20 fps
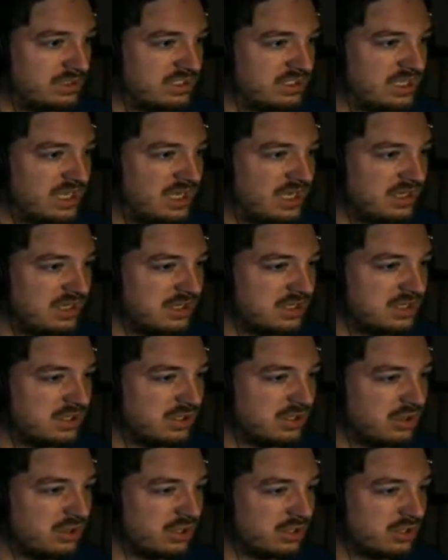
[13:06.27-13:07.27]
Take a good
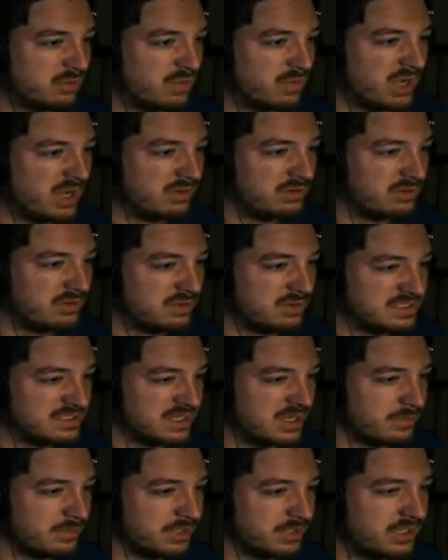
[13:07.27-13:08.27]
look around you,
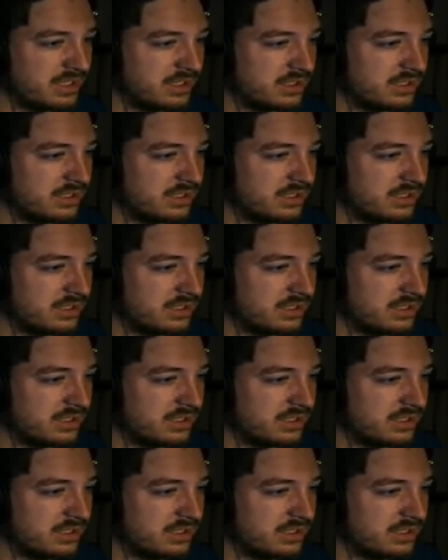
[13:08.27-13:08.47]
Kizami.